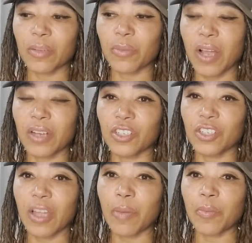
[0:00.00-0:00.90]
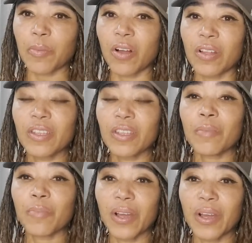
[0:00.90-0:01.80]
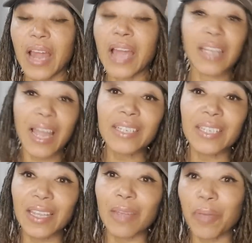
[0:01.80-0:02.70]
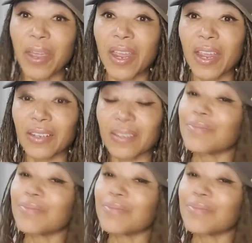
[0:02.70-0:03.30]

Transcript: I'm not going to just slam them all, but I'd like to get paid,